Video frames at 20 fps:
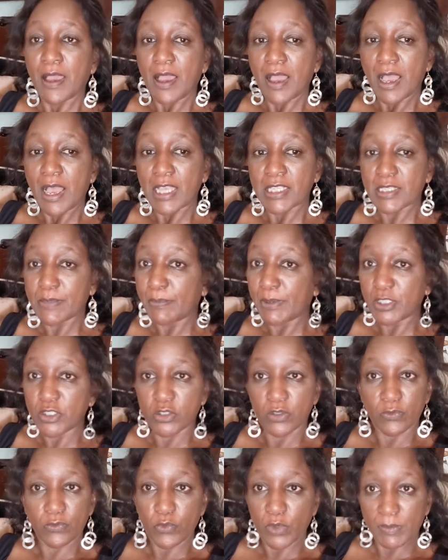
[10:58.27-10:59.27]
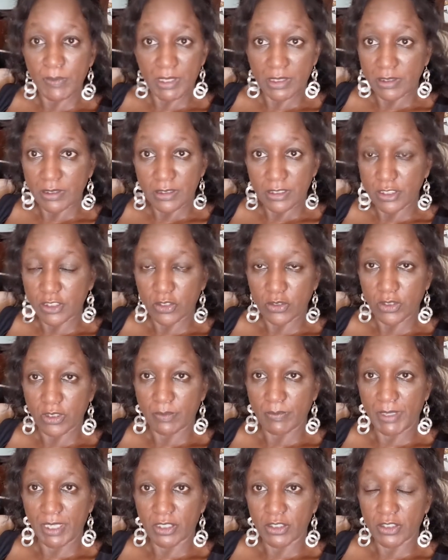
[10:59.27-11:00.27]
has a bunch of women sitting on the
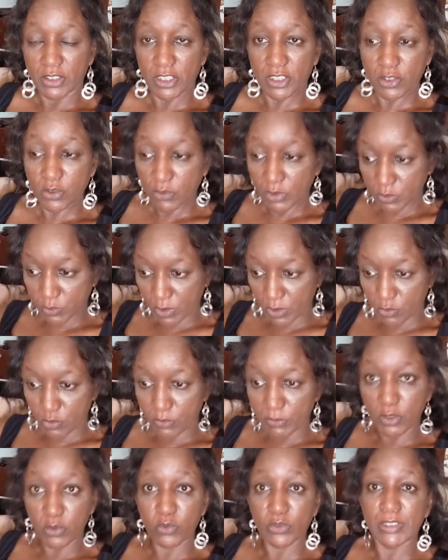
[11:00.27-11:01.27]
bench. There's always one woman who's